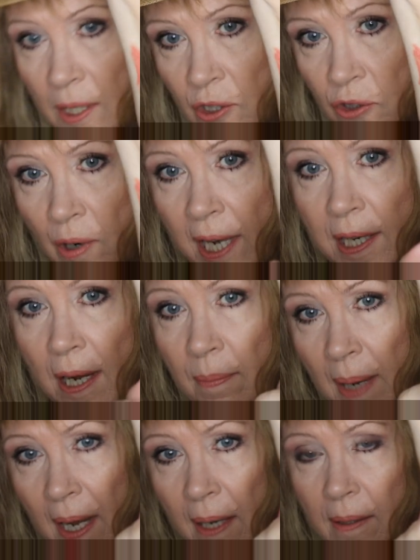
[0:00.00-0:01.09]
does dry down
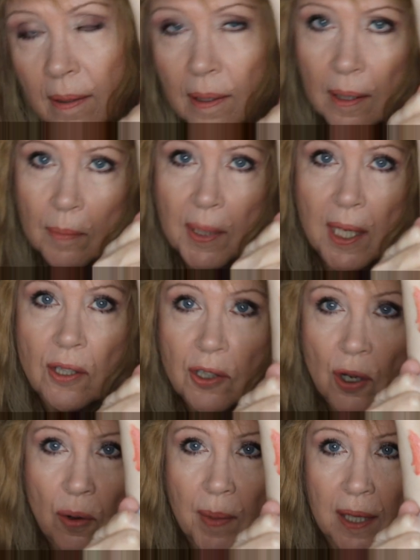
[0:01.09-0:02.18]
matte. Pink
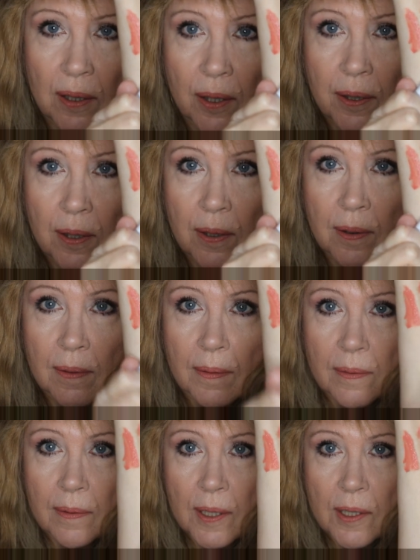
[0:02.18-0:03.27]
Stole My Look
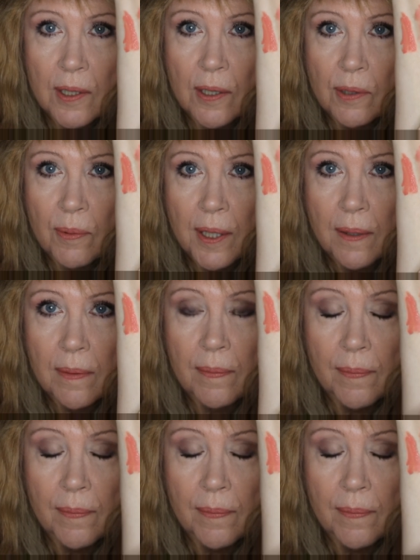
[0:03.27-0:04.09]
is this one,